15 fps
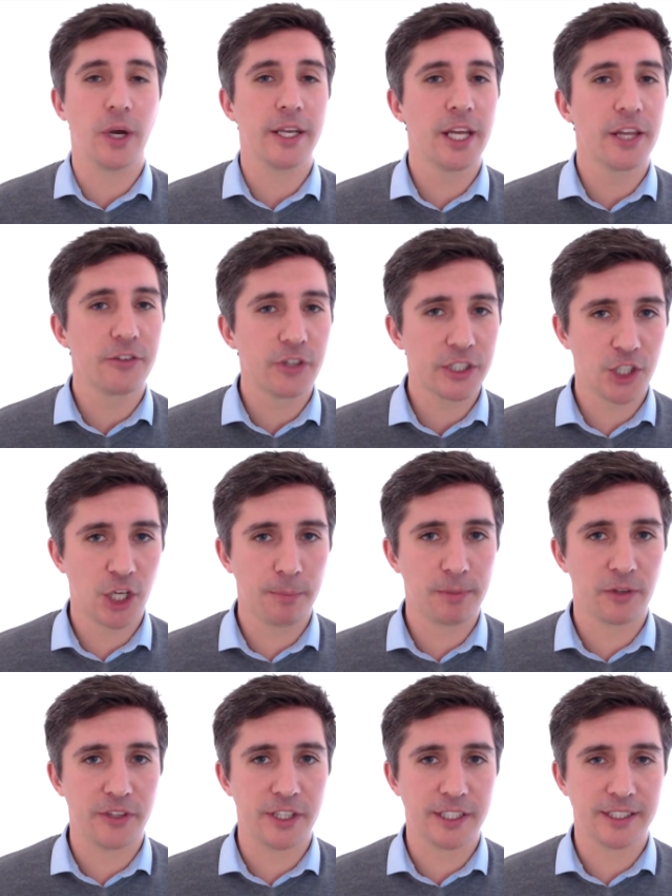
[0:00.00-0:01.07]
another example
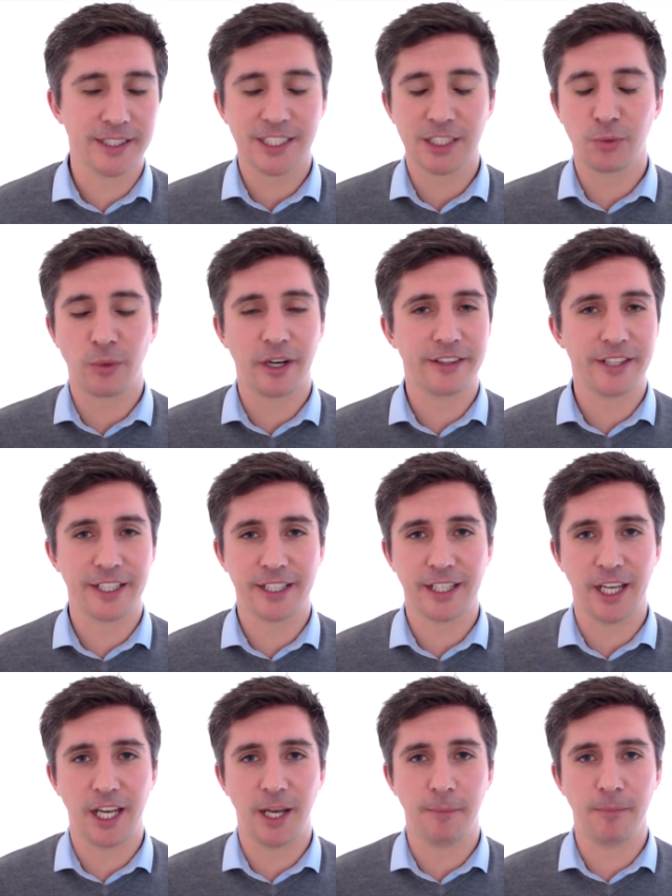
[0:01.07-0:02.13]
of this, and this is where I think
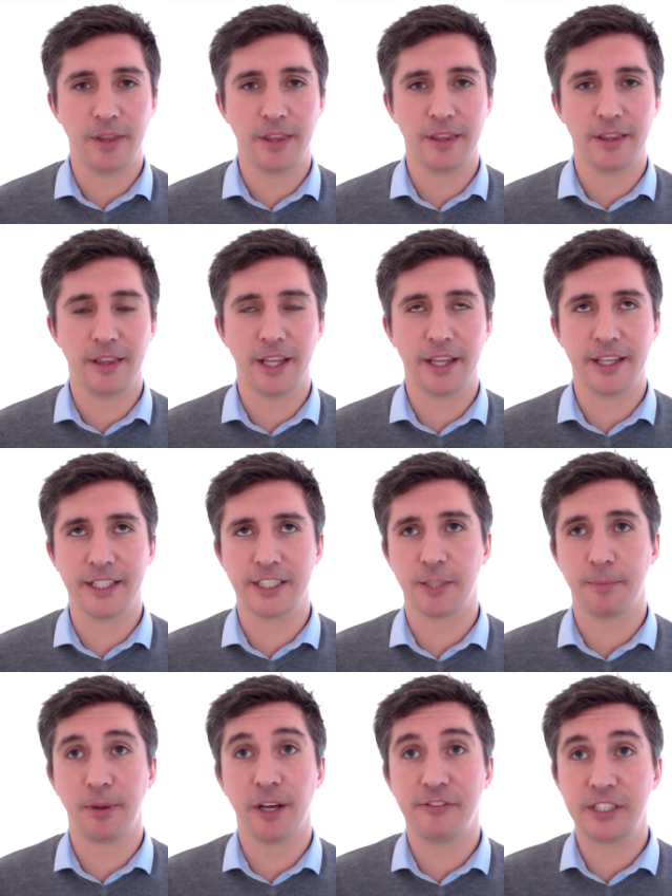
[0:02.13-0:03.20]
um, this is a
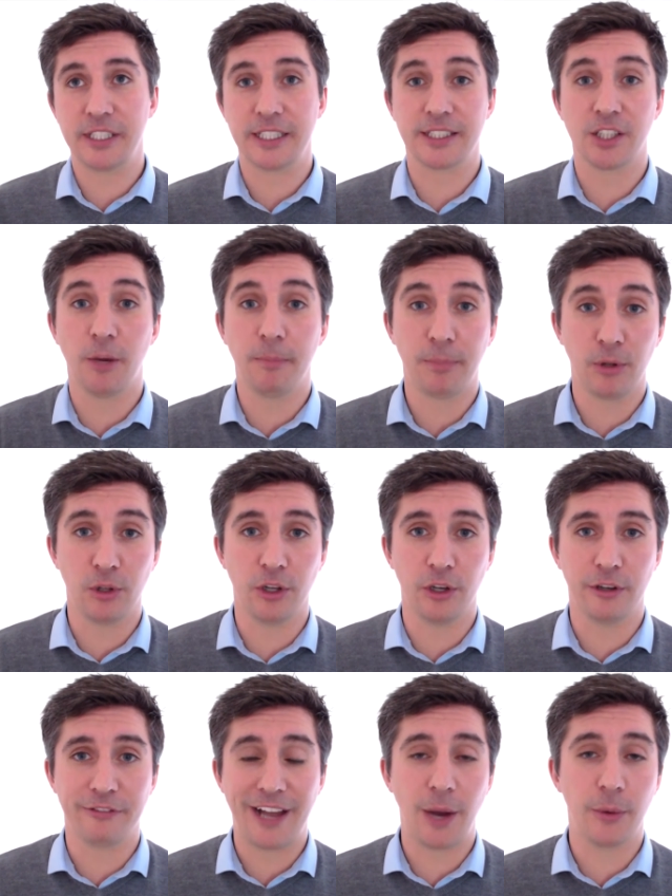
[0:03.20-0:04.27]
perfect example
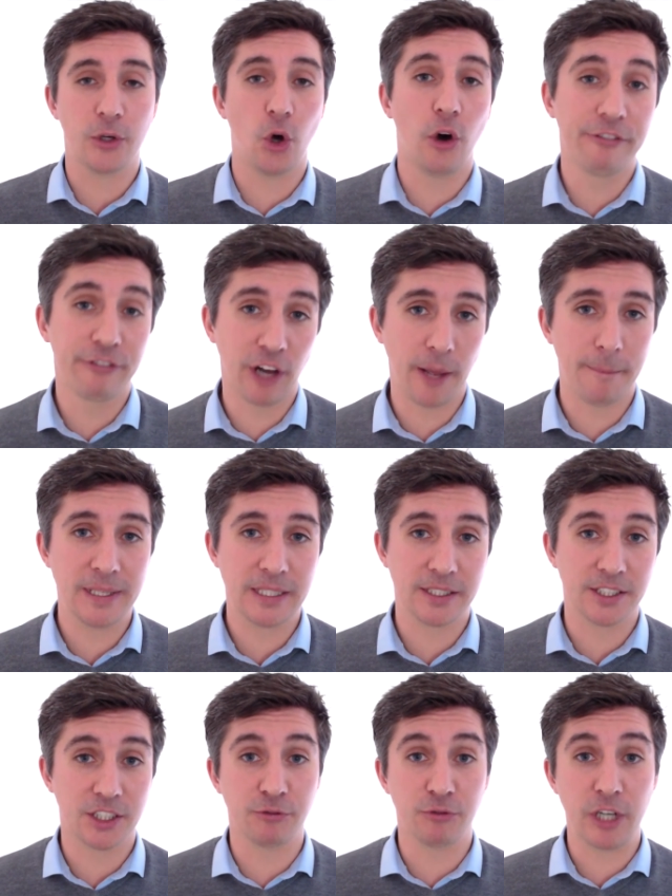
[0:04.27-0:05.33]
of how an offline
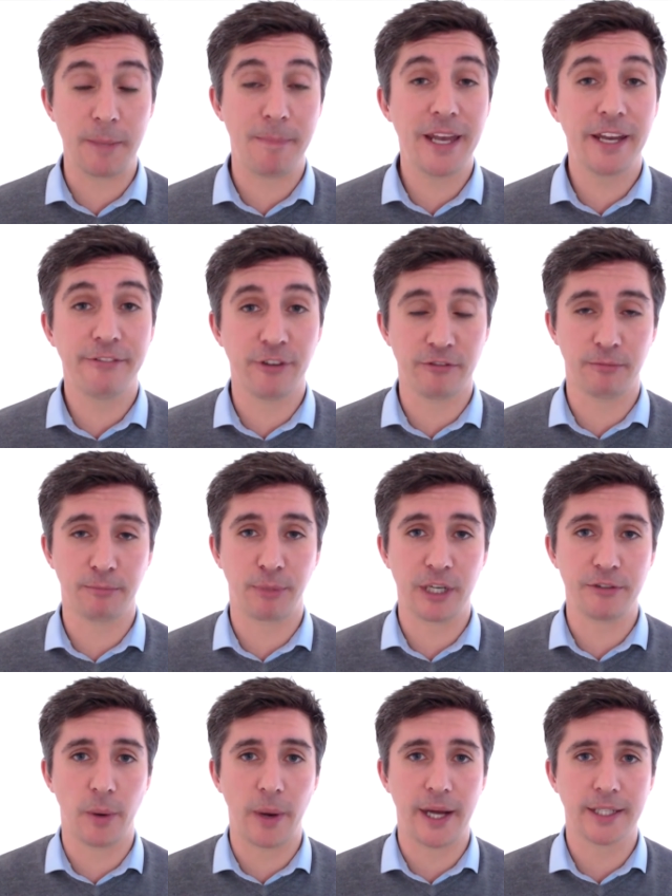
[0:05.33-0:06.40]
business can really benefit from
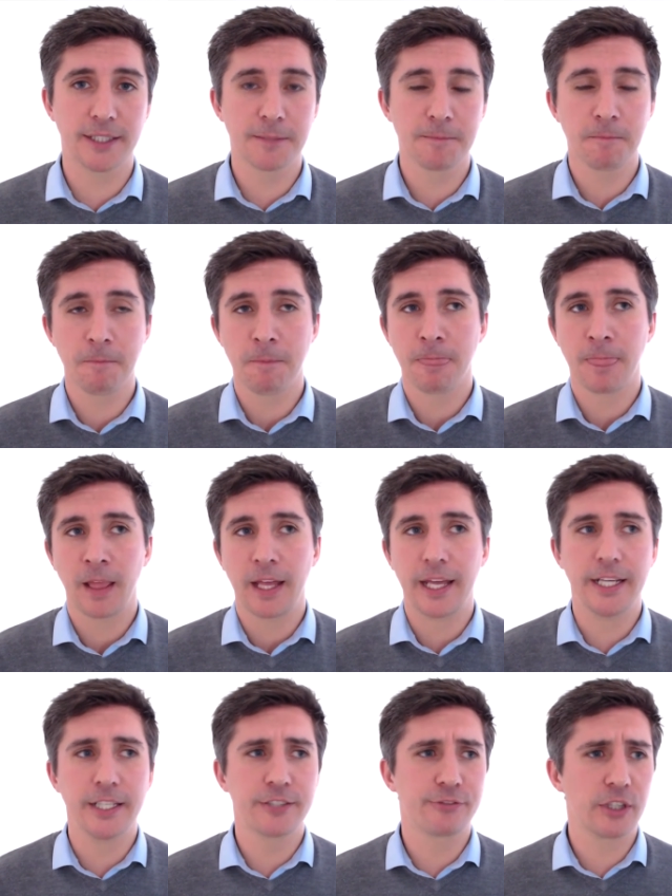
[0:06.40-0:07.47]
pre-roll ads,
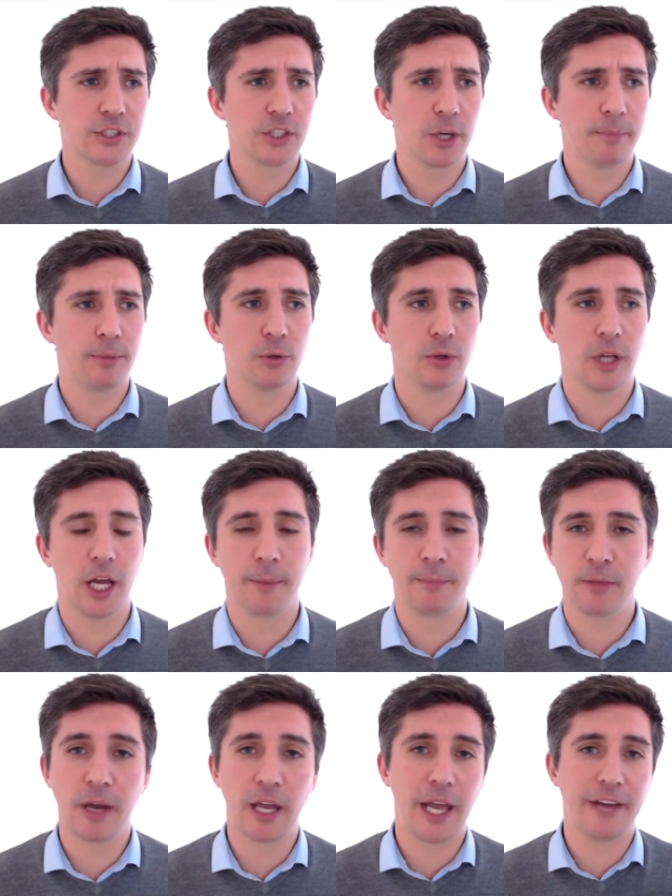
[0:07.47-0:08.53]
is, for example, um, you
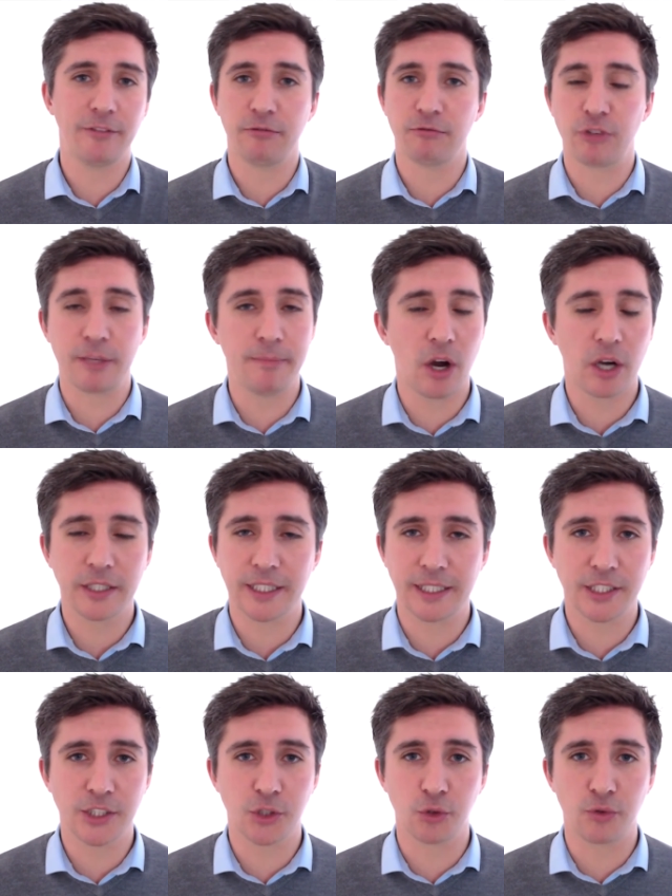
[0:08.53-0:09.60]
might have a remarketing
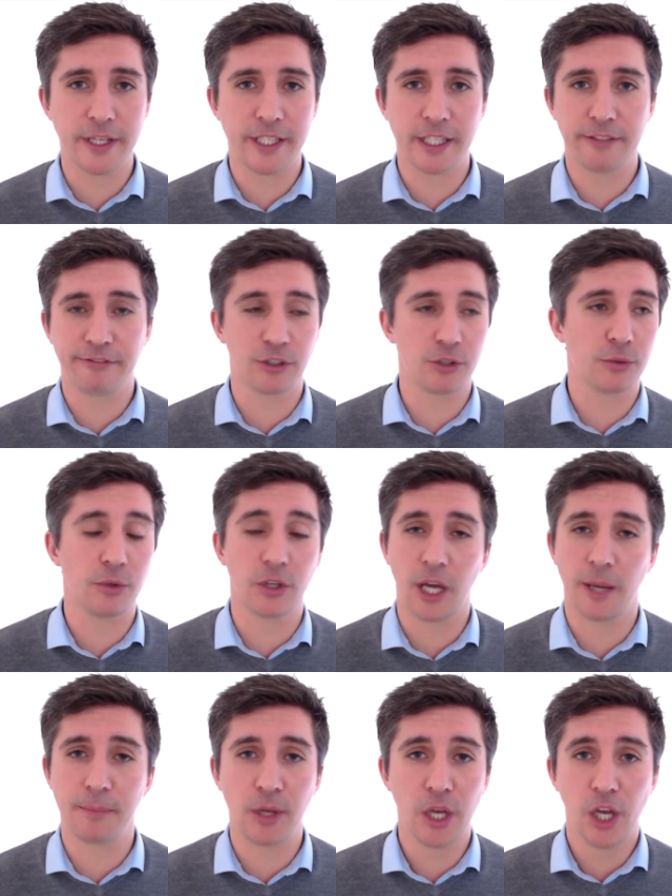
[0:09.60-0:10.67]
list already through um,